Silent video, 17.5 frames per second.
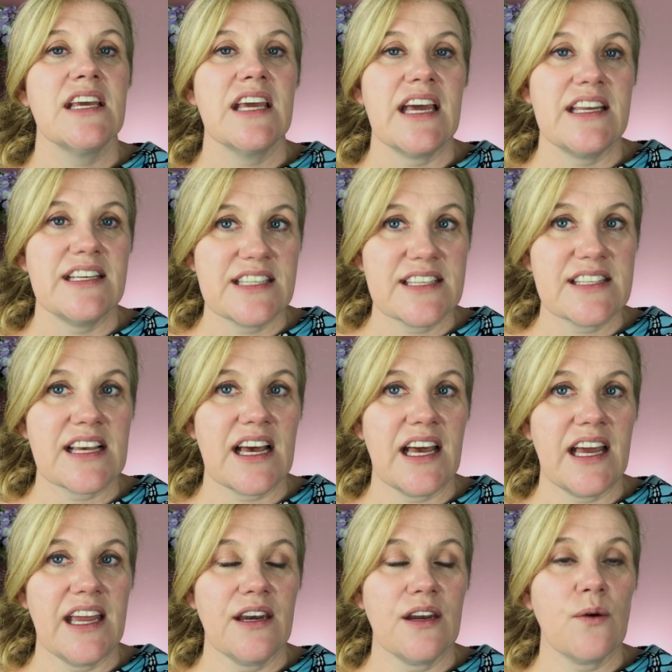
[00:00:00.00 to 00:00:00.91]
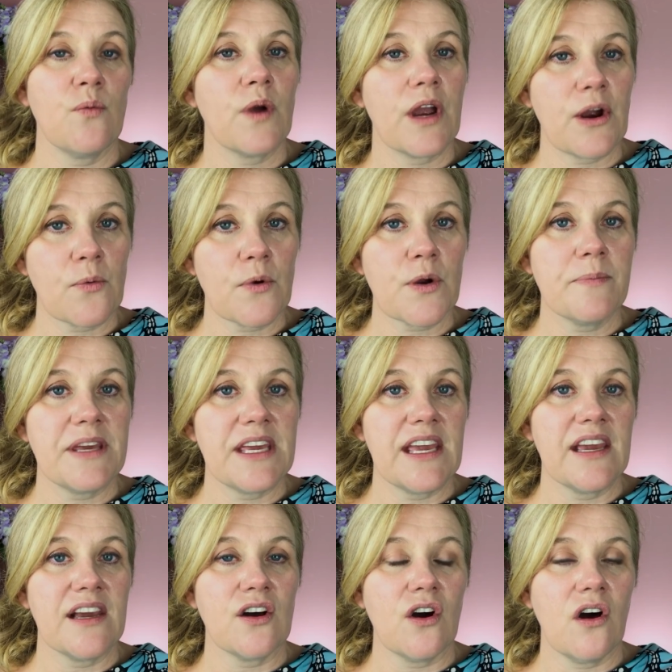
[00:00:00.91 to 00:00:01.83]
and decide where we're
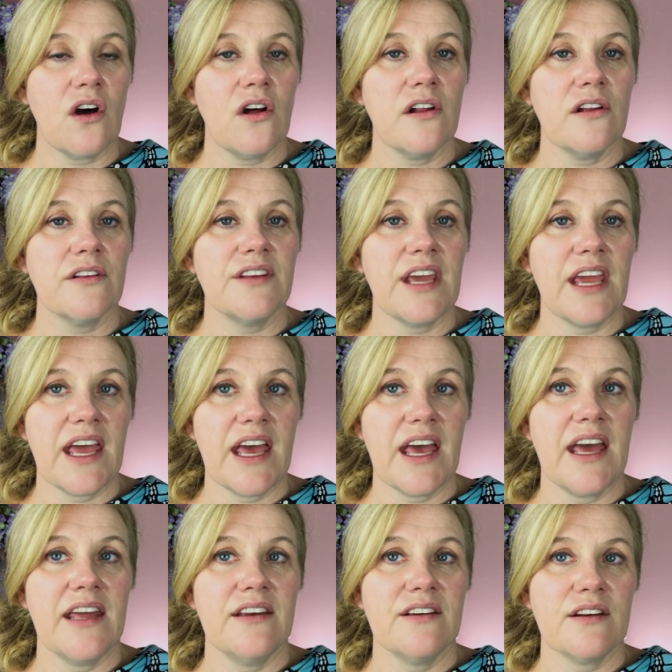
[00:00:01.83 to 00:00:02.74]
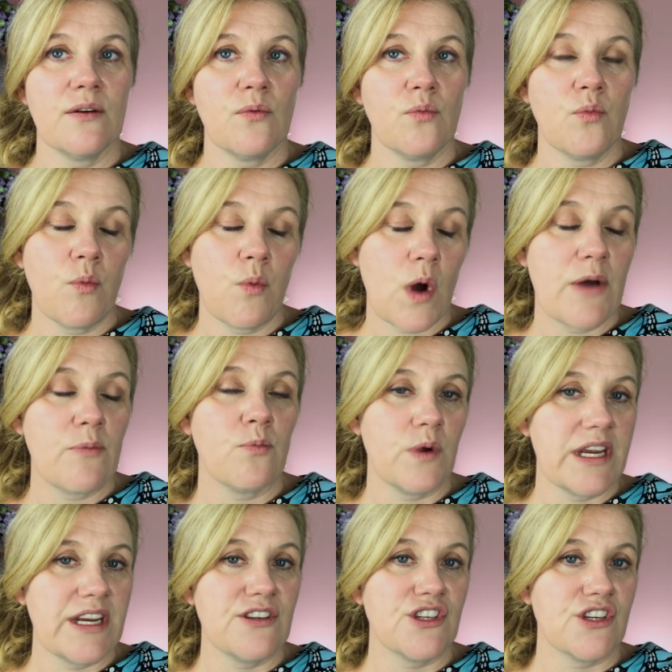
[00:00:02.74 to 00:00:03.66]
being called and what
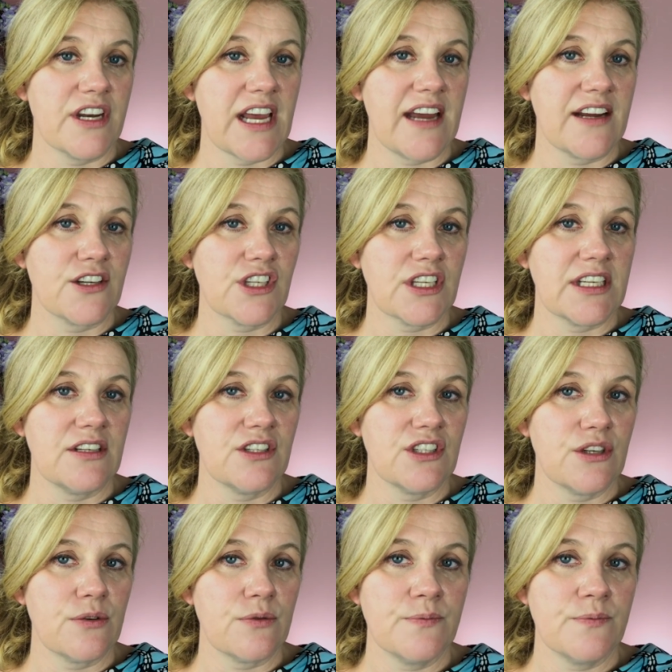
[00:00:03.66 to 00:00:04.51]
we should actually do.